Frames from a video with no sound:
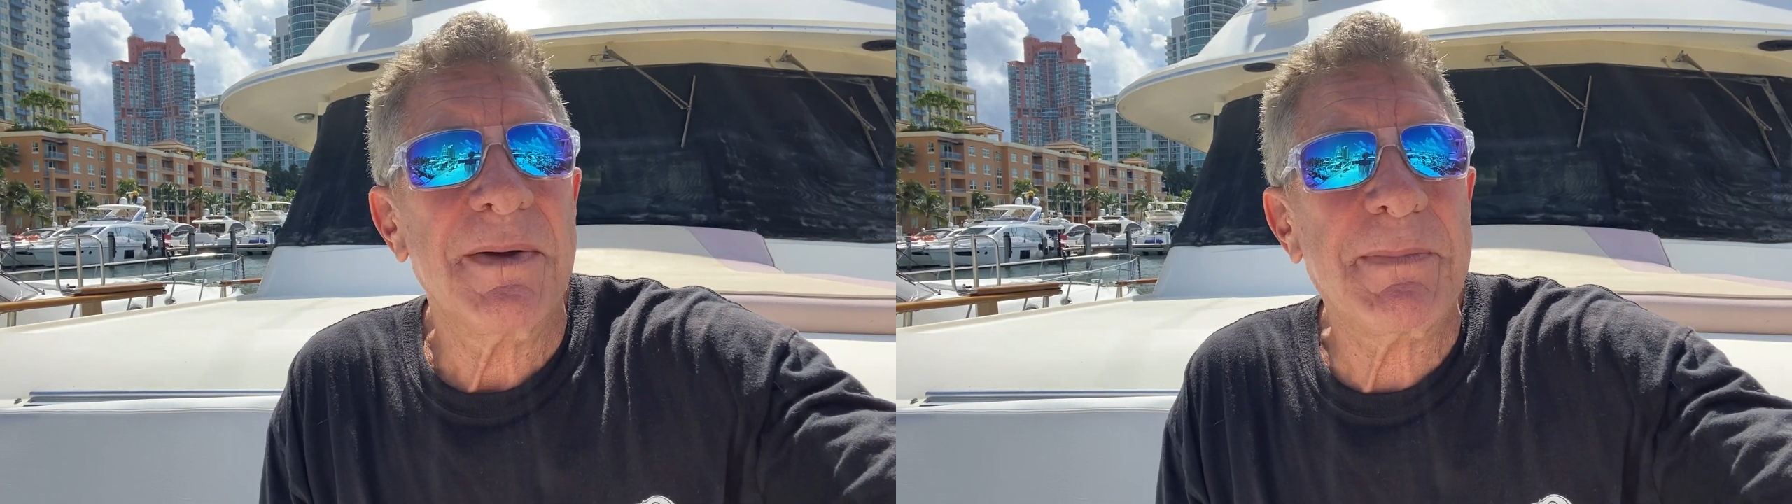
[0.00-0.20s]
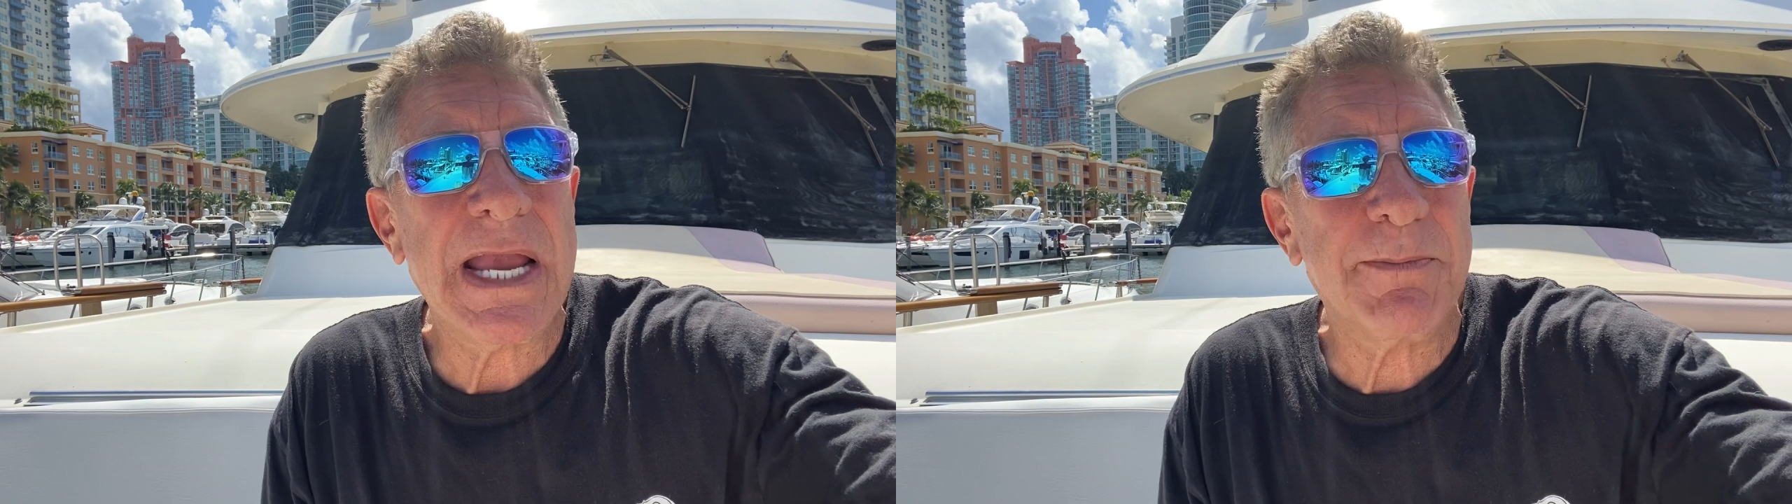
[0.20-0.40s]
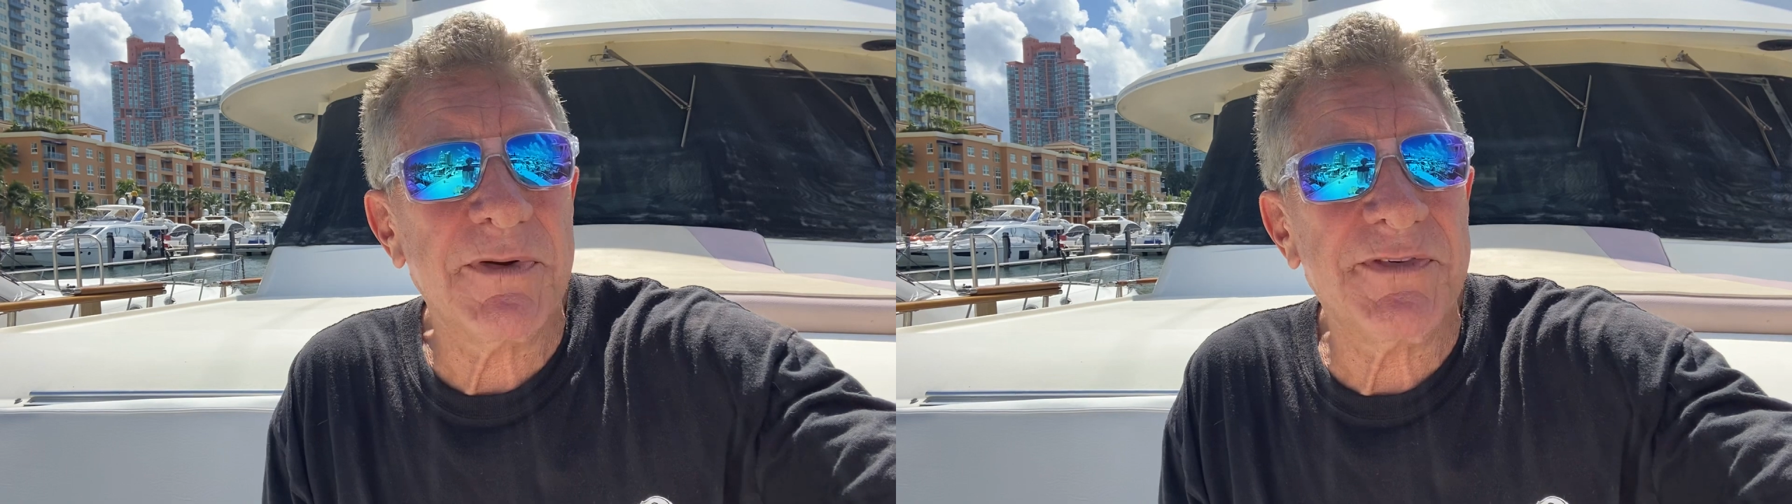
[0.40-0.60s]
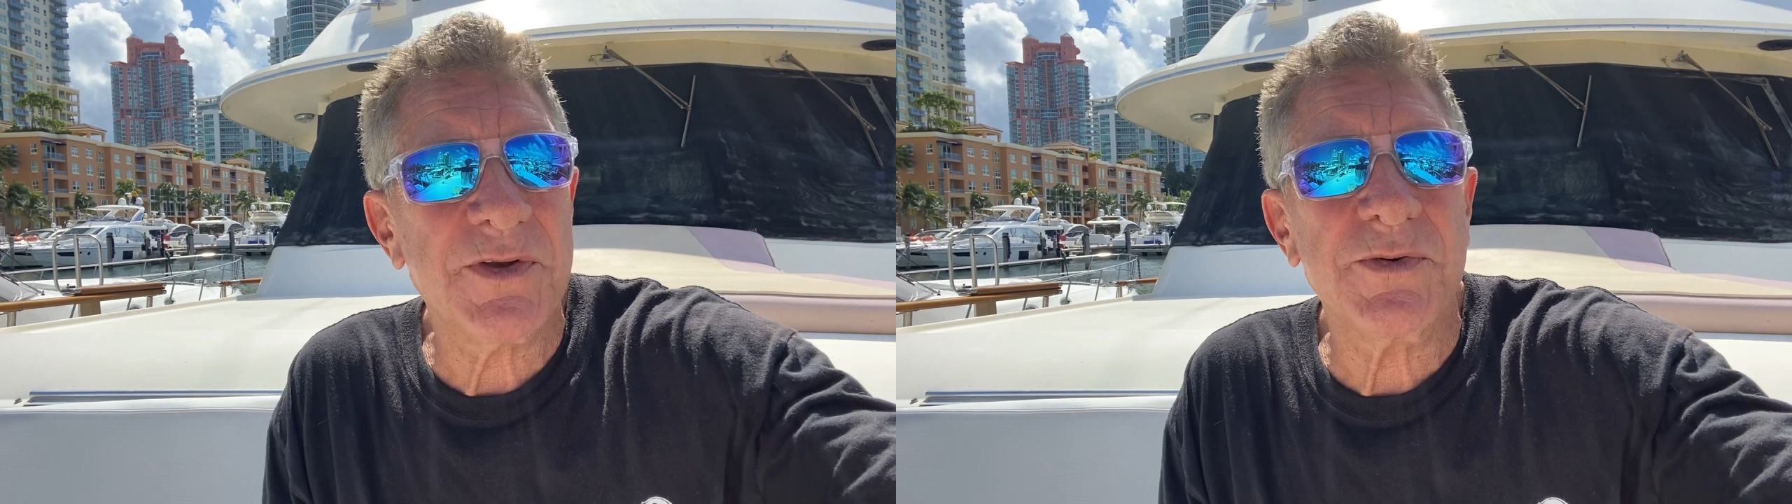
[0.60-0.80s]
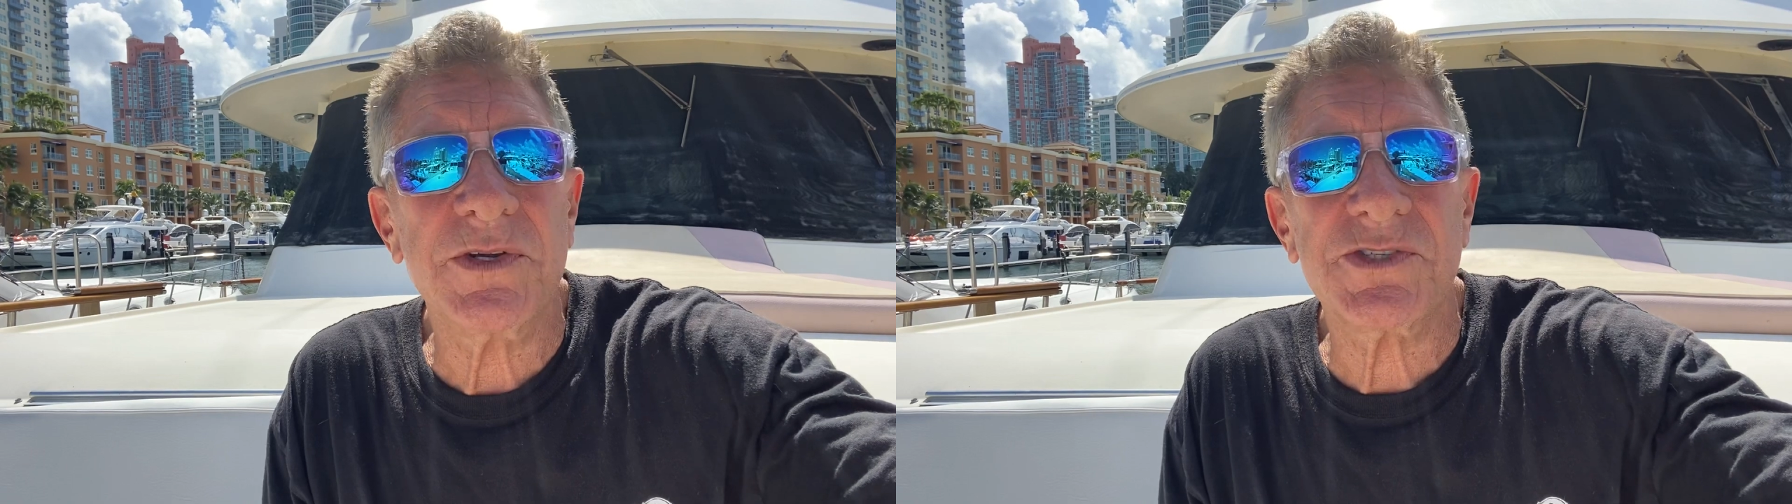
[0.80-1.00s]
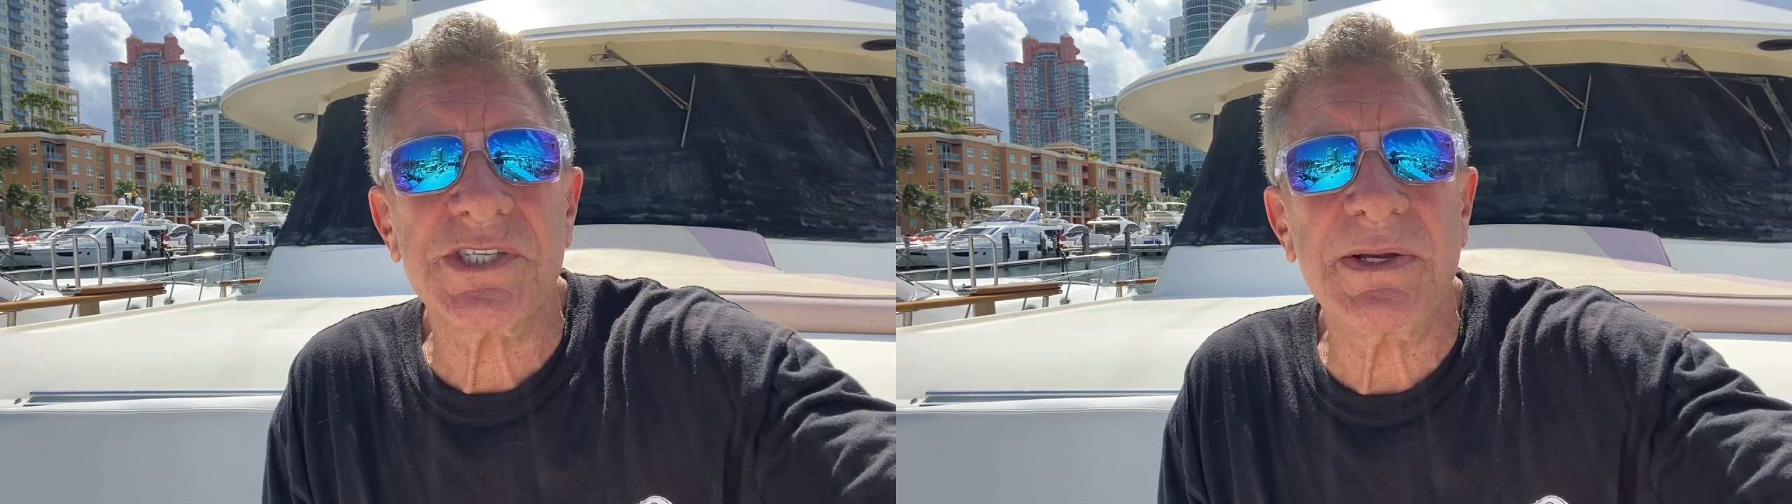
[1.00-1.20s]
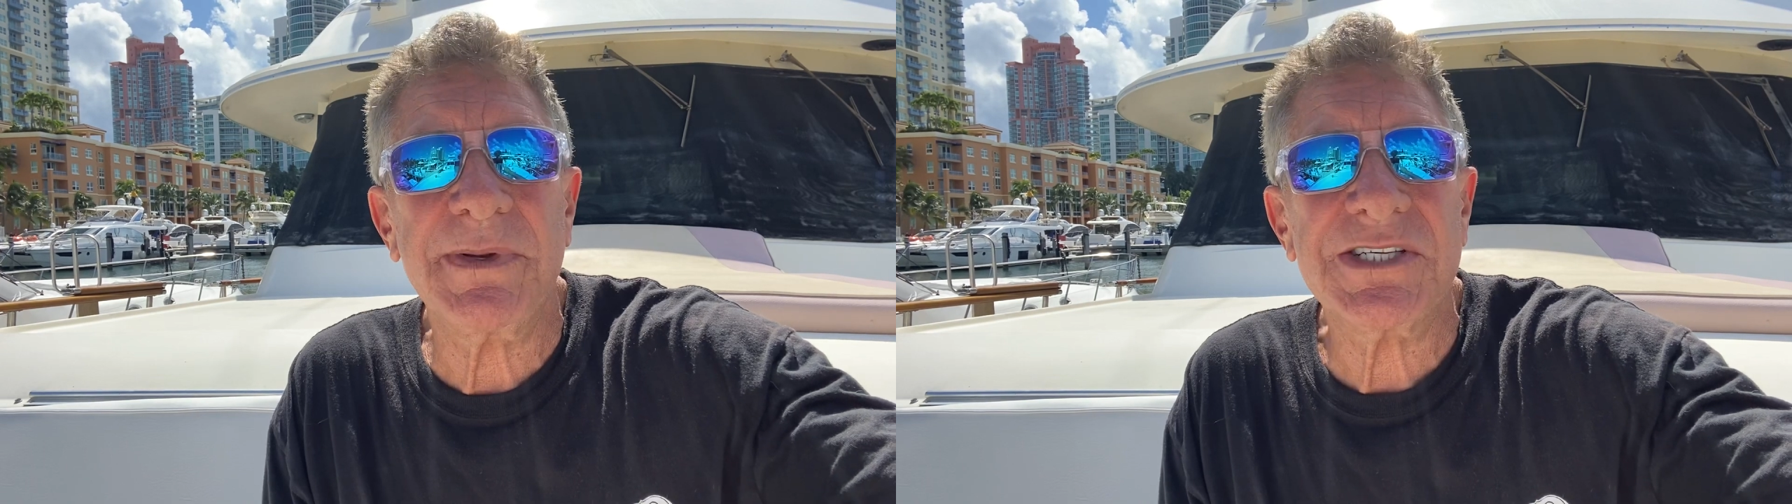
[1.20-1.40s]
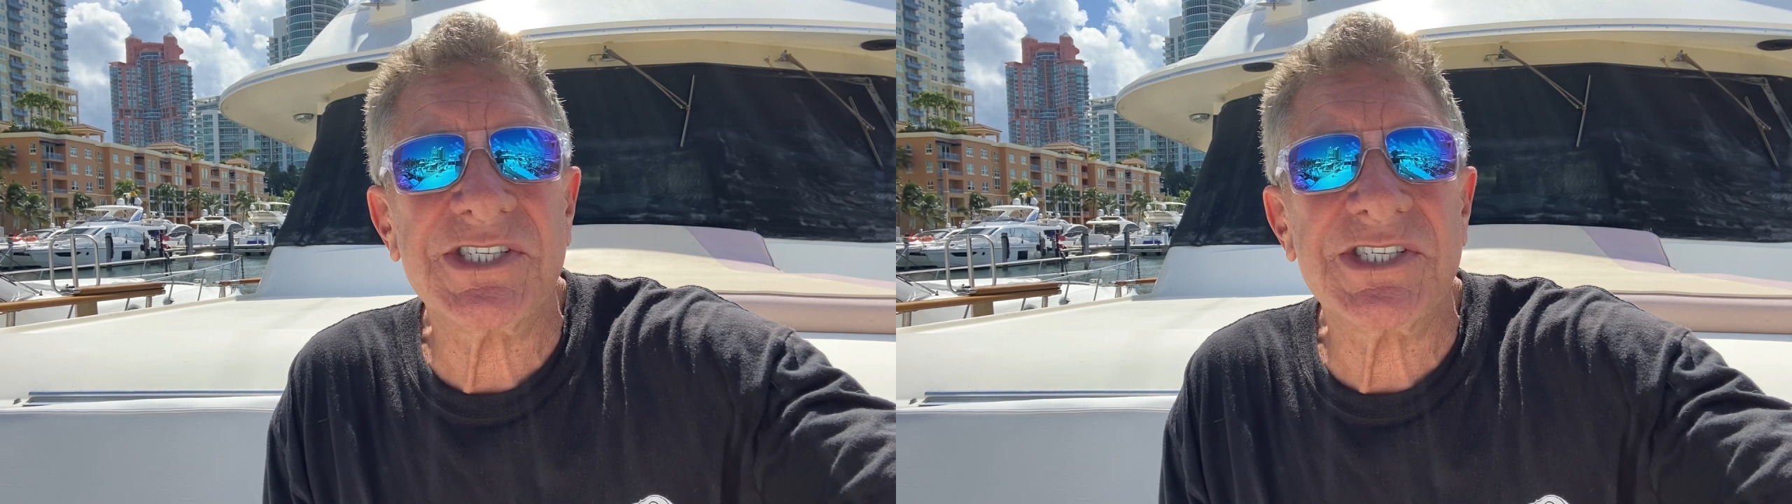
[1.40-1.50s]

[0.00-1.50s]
pay-per-view, you'll see me